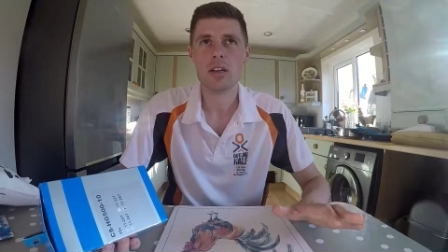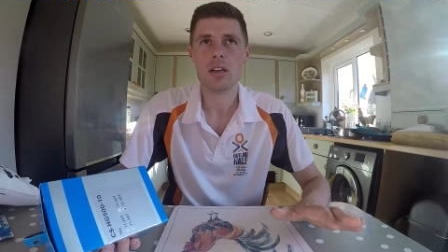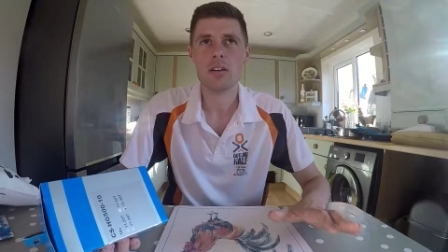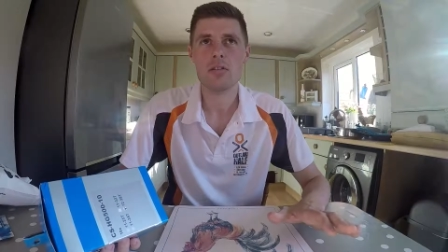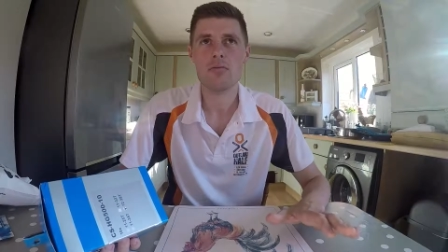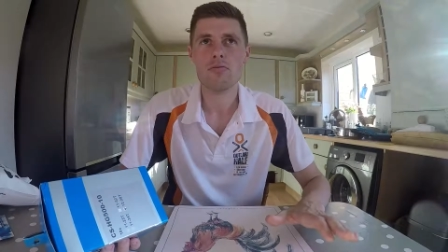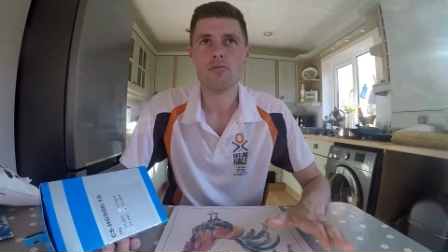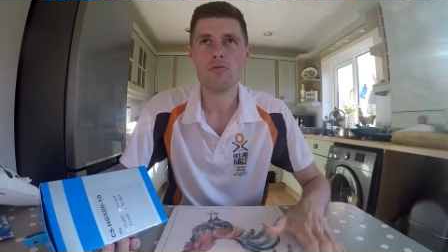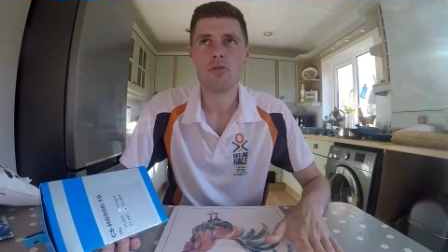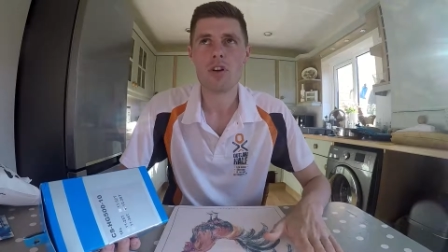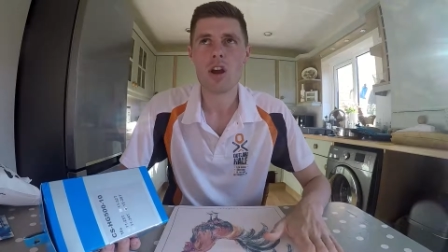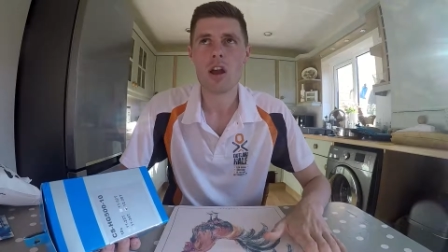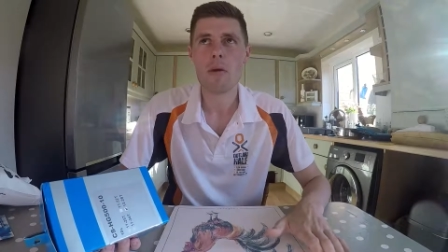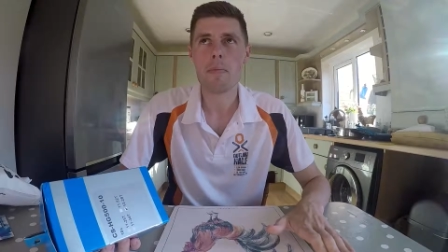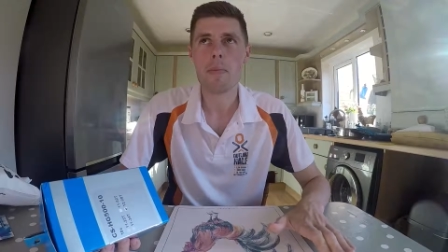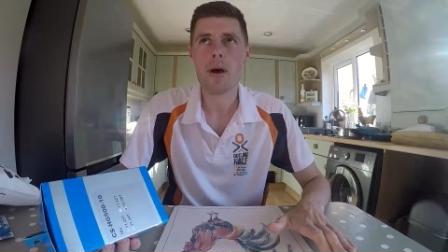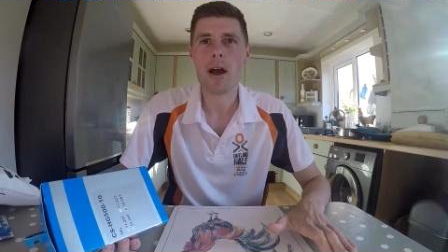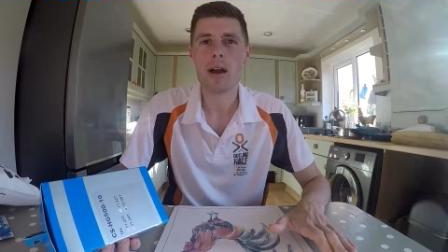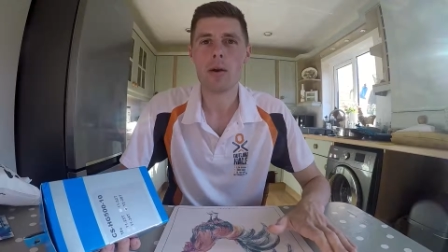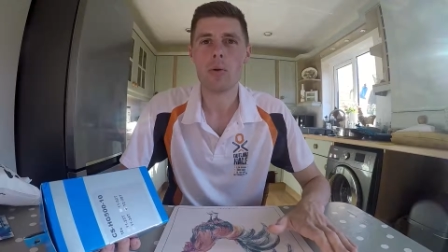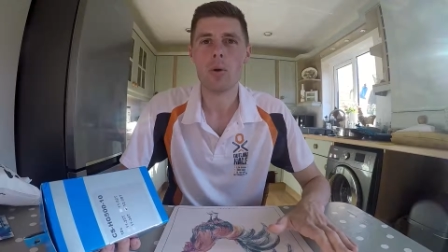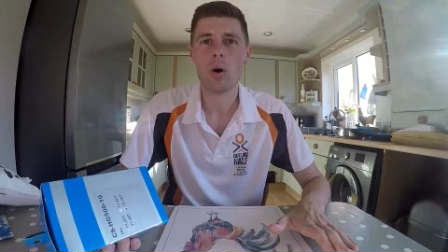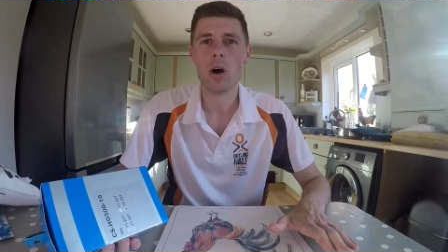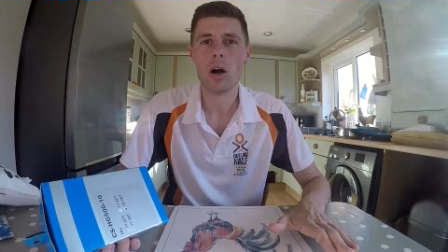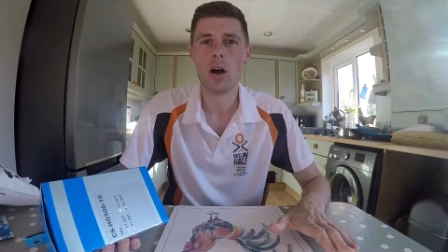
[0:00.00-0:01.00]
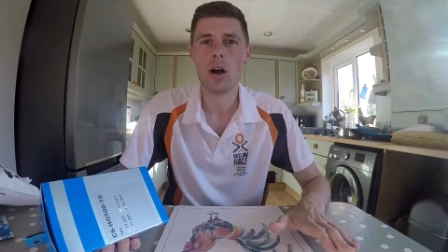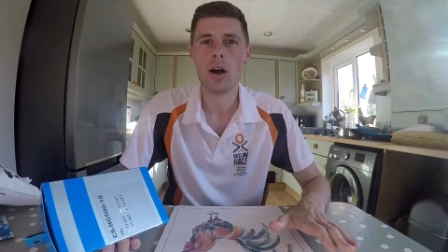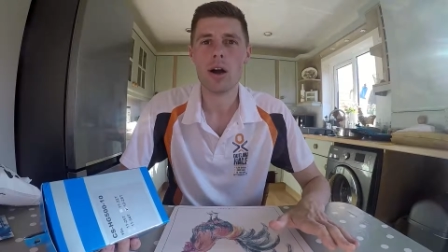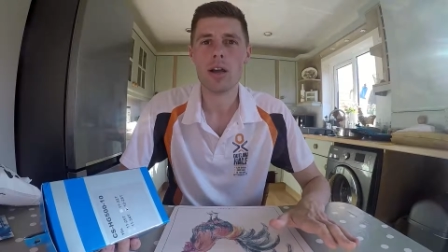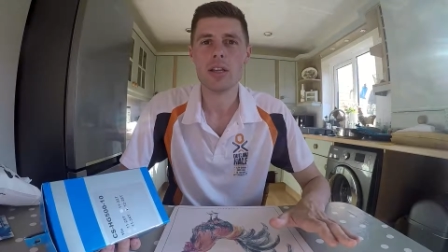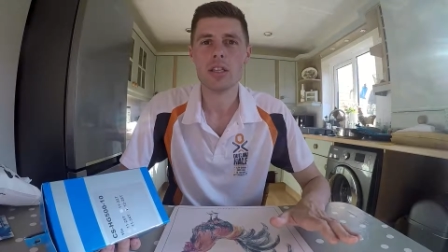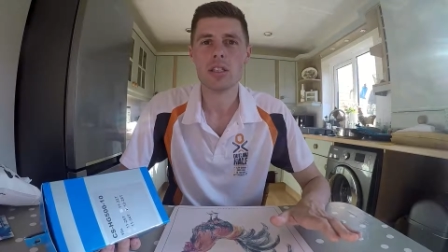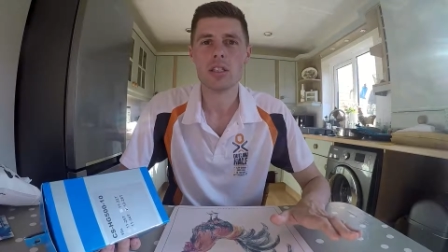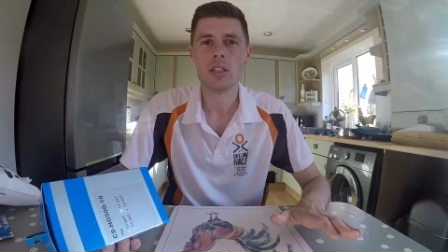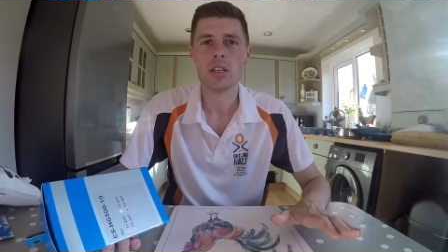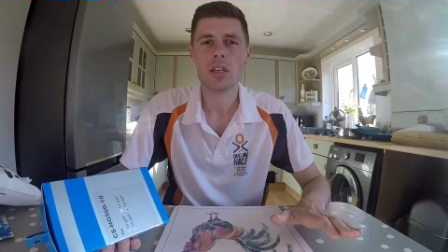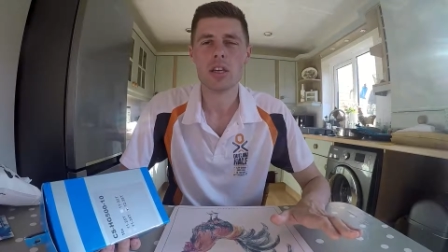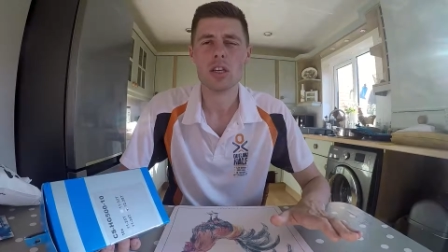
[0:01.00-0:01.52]
rear mech
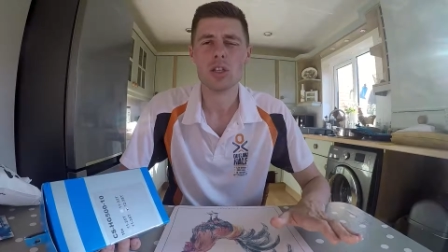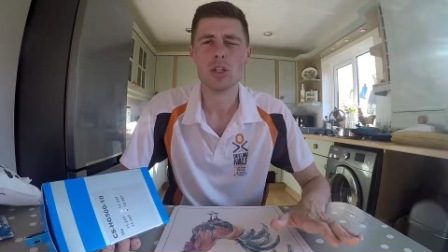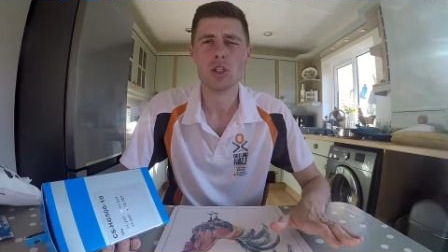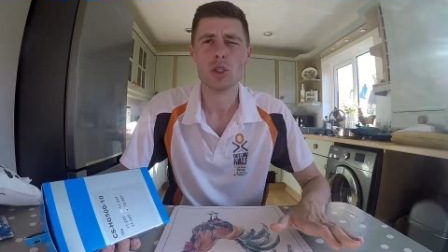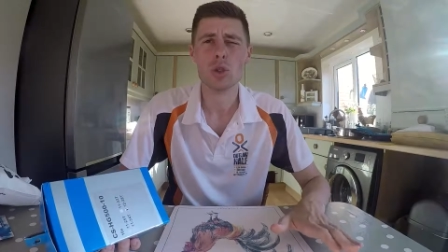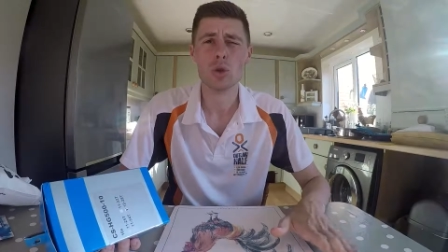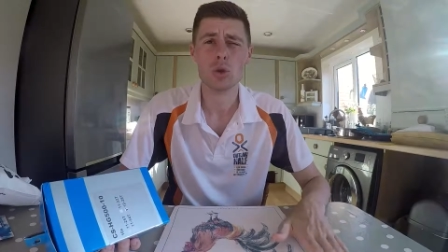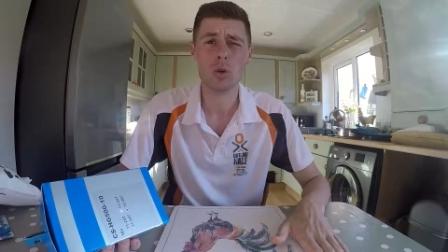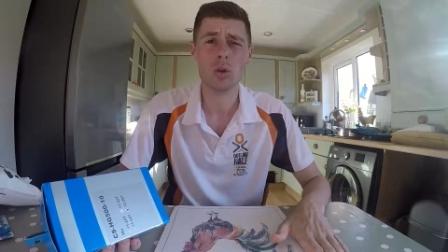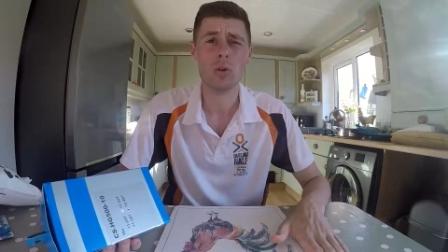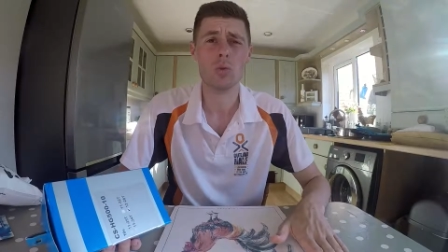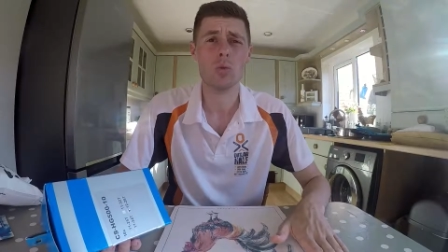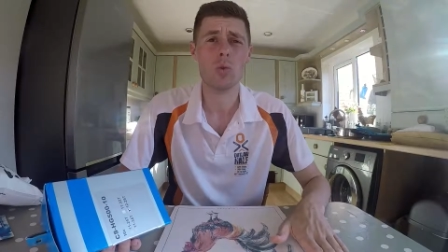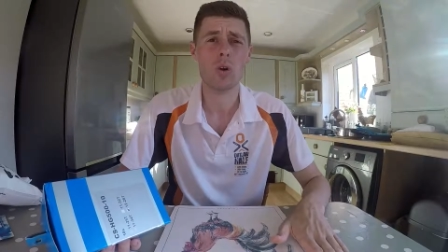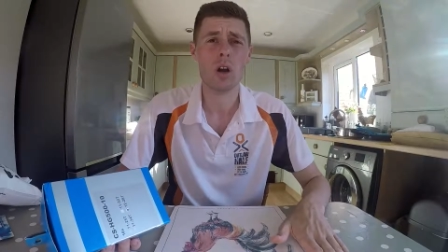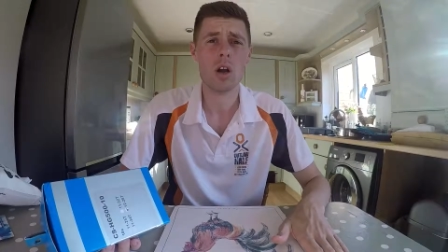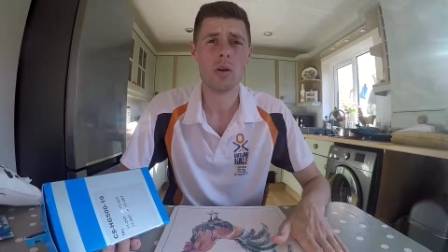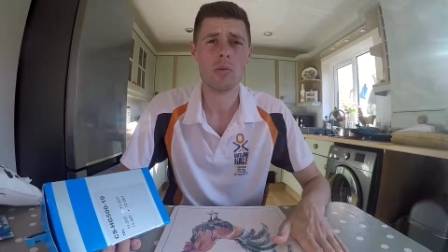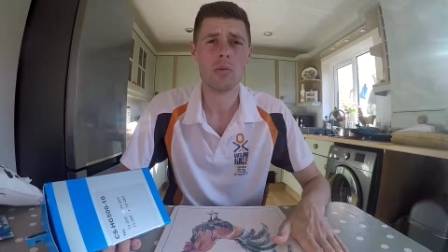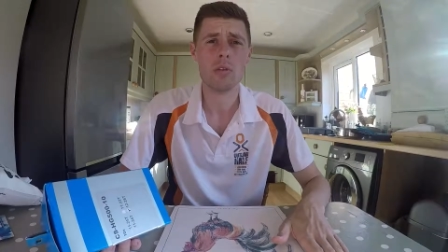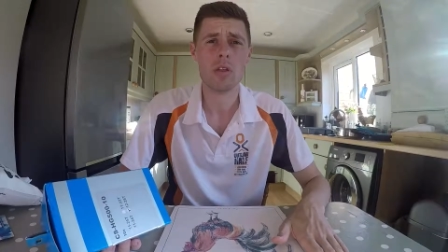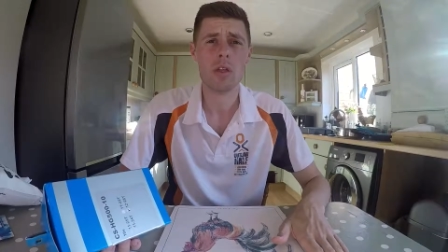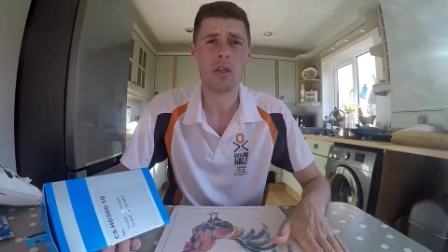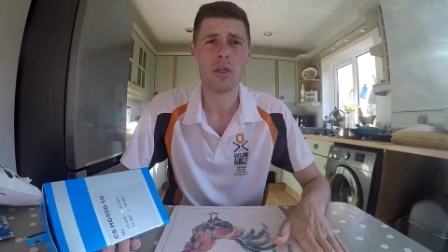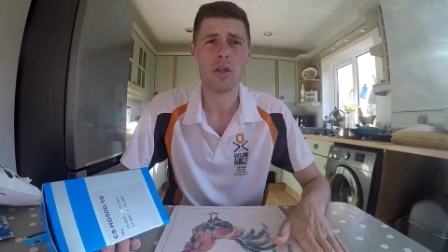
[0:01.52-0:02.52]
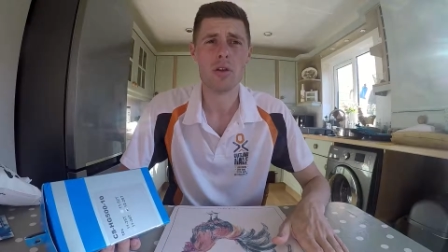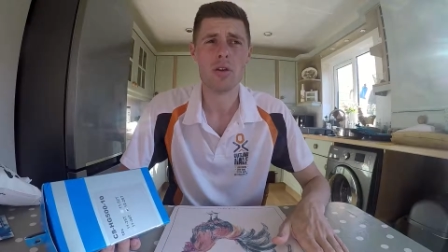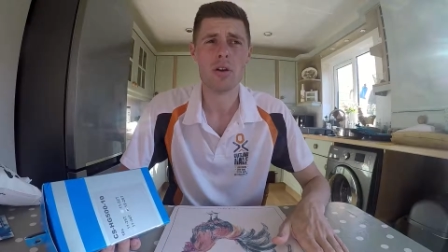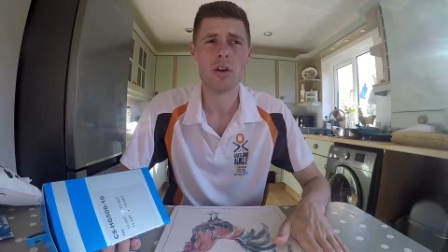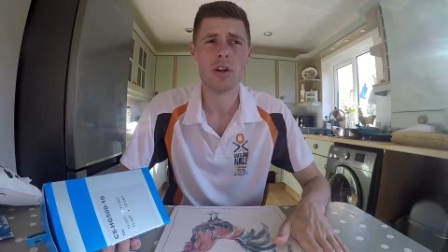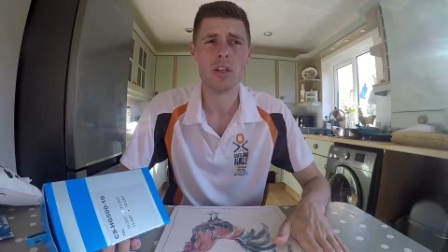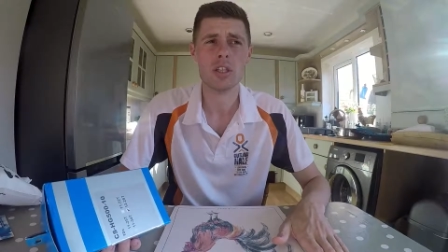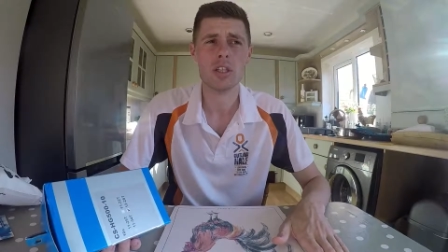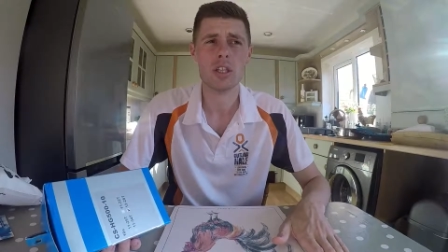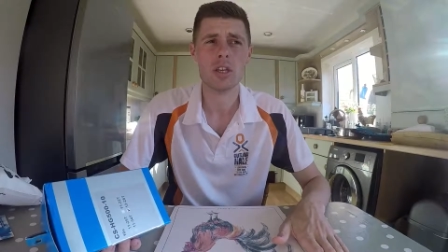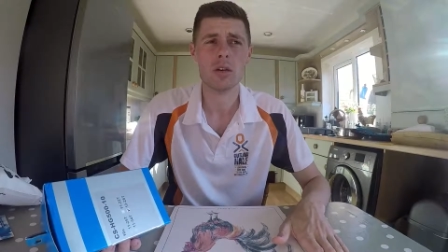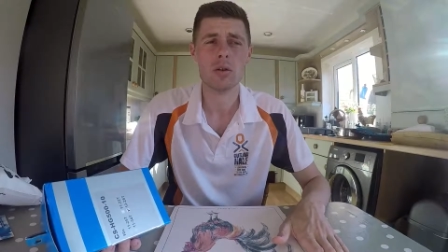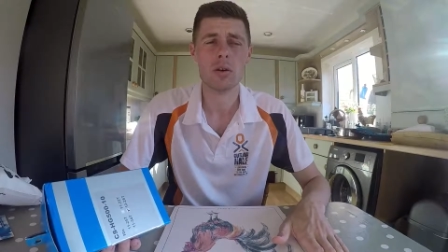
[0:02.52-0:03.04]
wise it shouldn't work with a
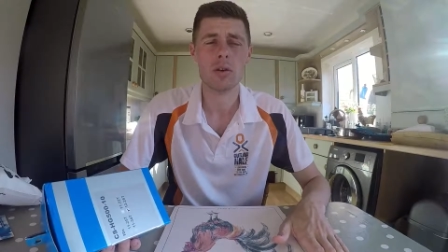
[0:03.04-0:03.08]
32.